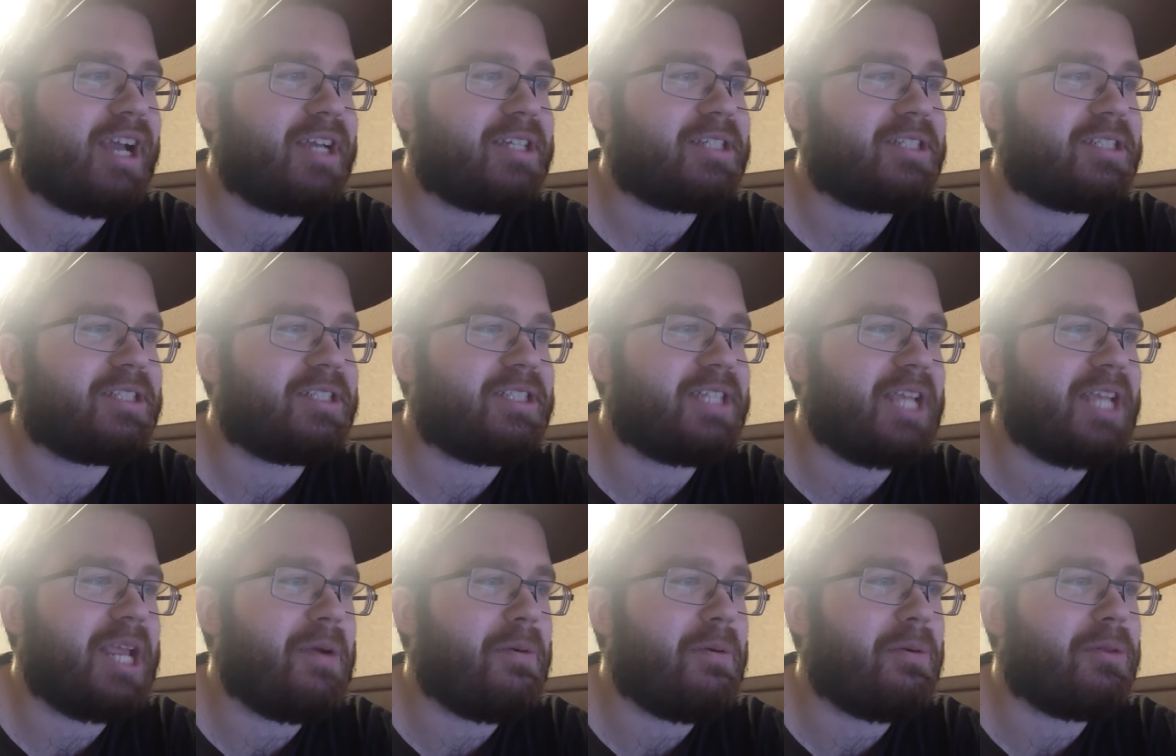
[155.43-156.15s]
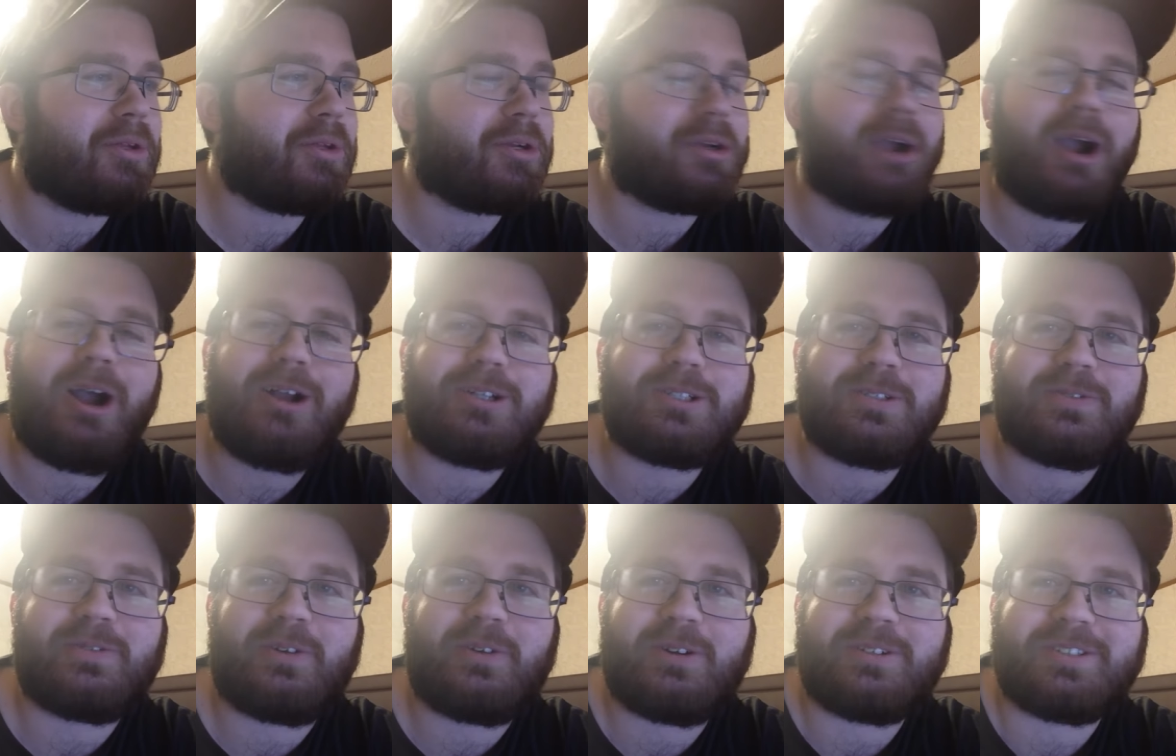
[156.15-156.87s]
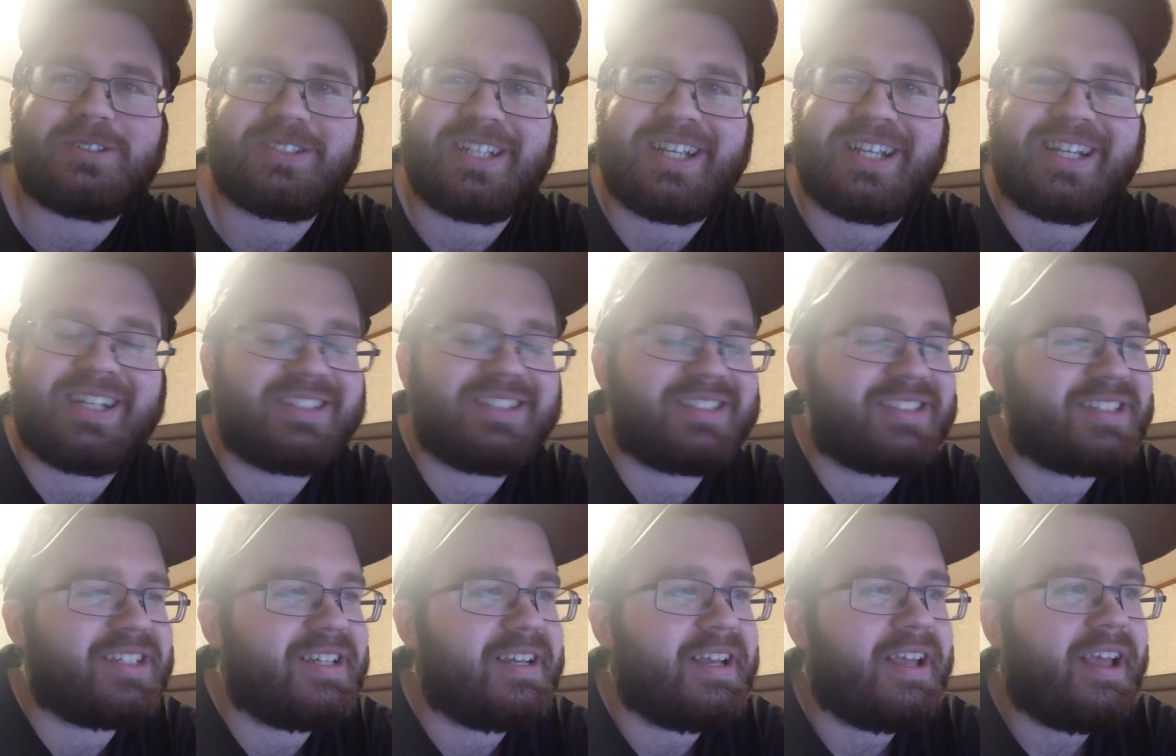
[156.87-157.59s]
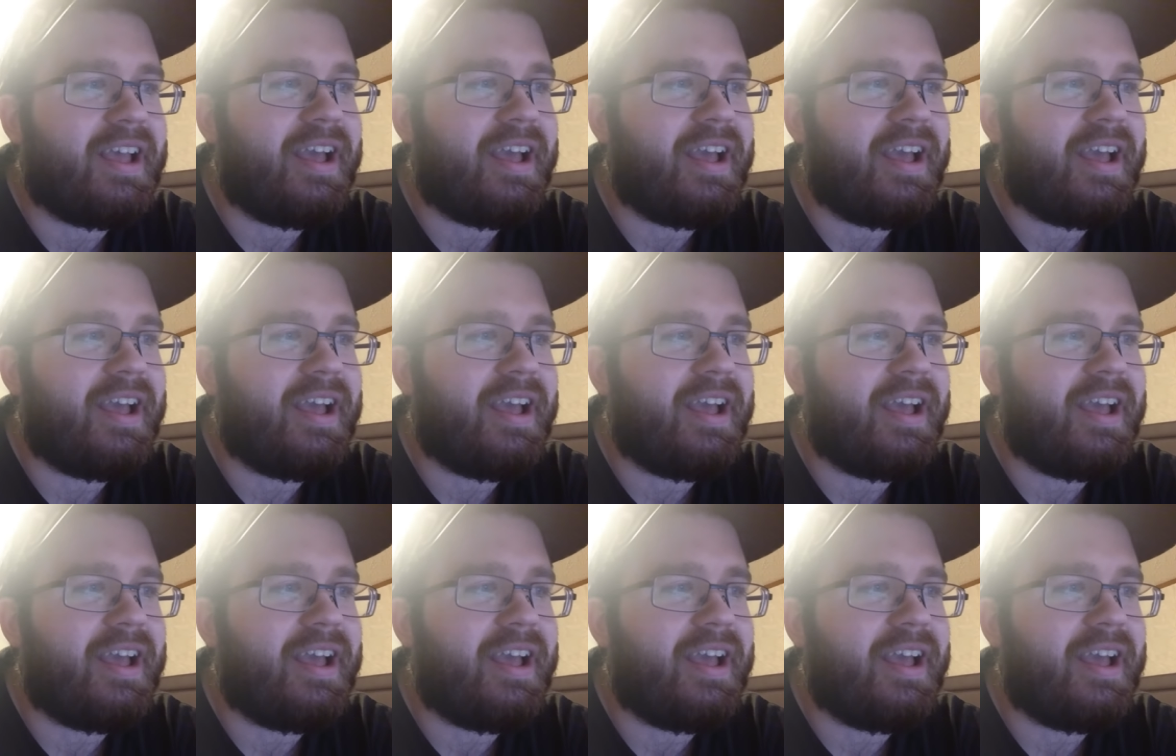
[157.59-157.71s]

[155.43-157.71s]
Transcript: I see where the controversy is.